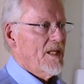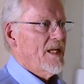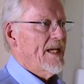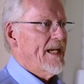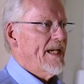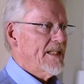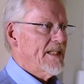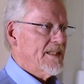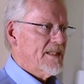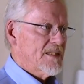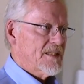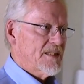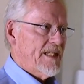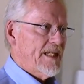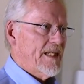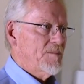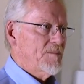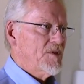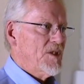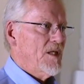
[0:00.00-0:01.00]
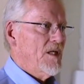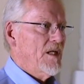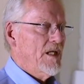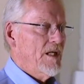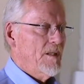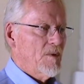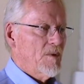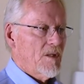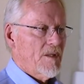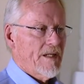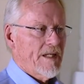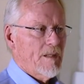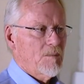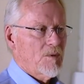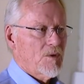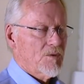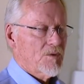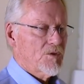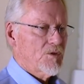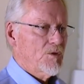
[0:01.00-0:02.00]
and at the same time are
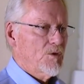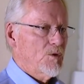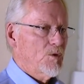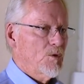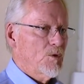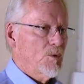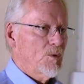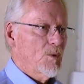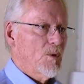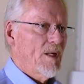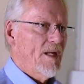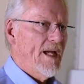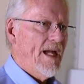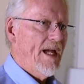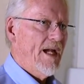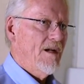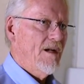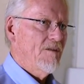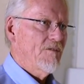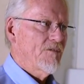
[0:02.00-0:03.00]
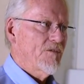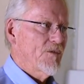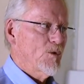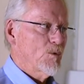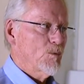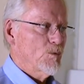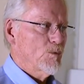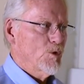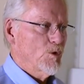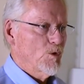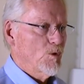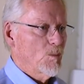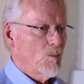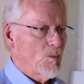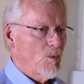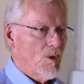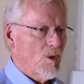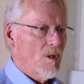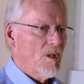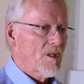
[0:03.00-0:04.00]
able to have the room
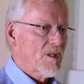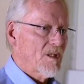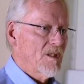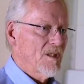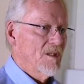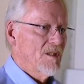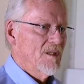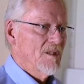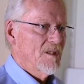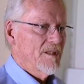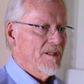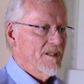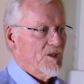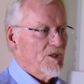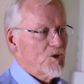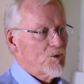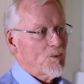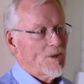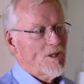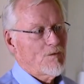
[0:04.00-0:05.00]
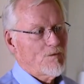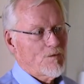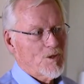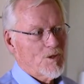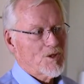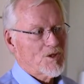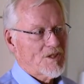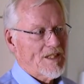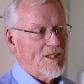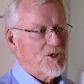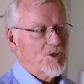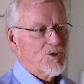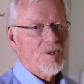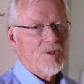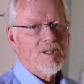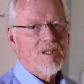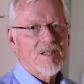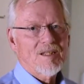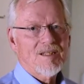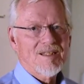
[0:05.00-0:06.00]
work in a 21st
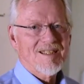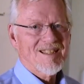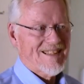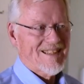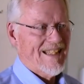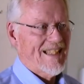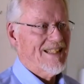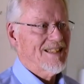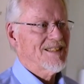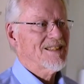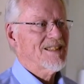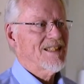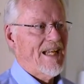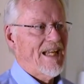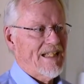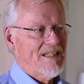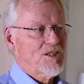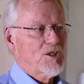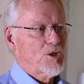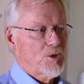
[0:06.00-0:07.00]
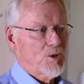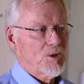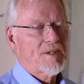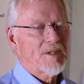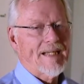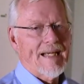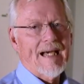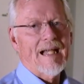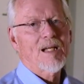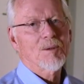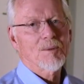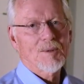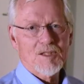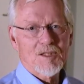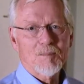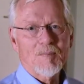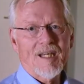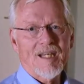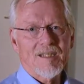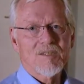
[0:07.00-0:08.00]
century sense as a good gallery
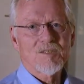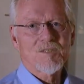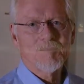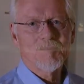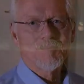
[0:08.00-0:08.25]
space.